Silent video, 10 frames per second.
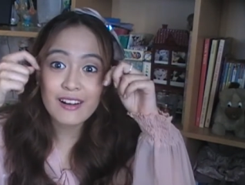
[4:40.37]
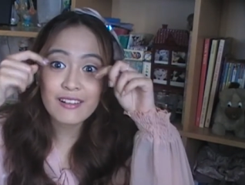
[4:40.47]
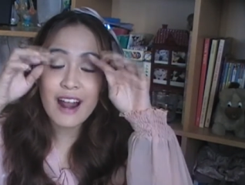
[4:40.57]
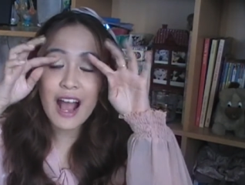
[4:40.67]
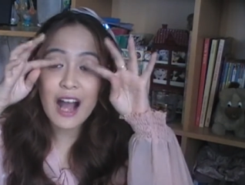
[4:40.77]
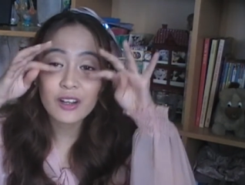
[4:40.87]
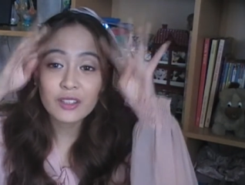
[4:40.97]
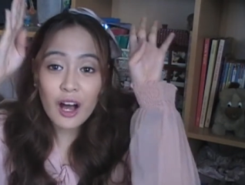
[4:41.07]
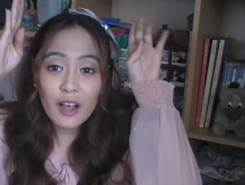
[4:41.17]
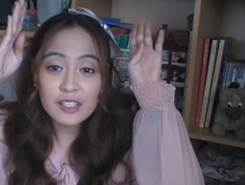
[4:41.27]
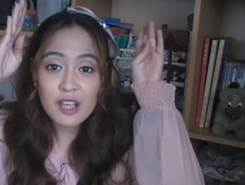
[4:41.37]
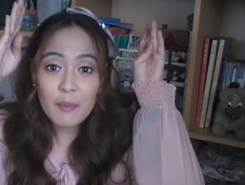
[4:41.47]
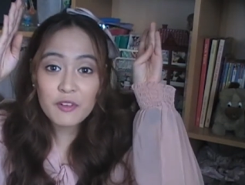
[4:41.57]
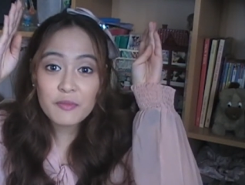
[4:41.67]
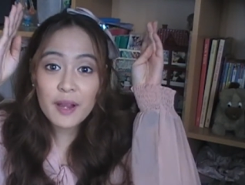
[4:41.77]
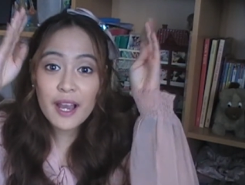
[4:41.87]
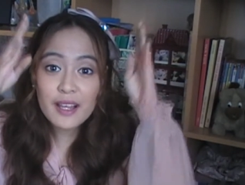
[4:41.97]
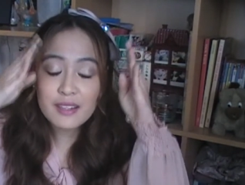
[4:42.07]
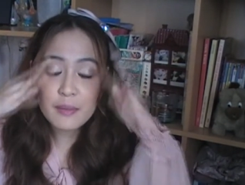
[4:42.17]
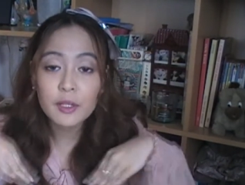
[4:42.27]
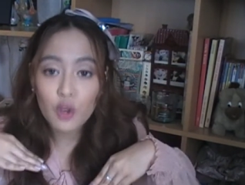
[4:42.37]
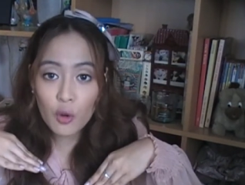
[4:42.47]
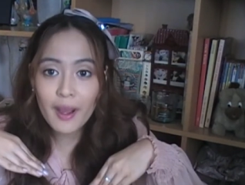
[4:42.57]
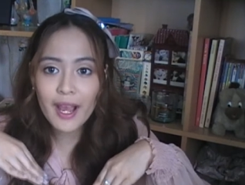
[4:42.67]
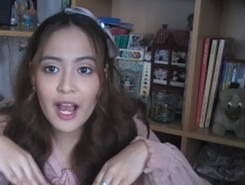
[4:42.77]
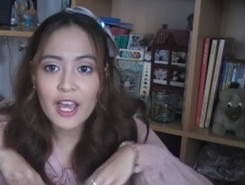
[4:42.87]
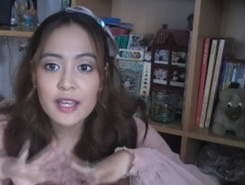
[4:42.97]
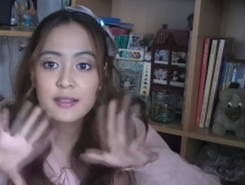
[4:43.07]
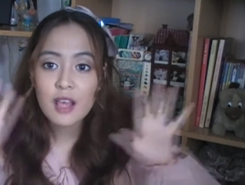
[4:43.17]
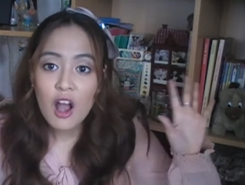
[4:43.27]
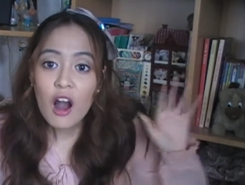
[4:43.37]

around on top of my eyes and below my eyes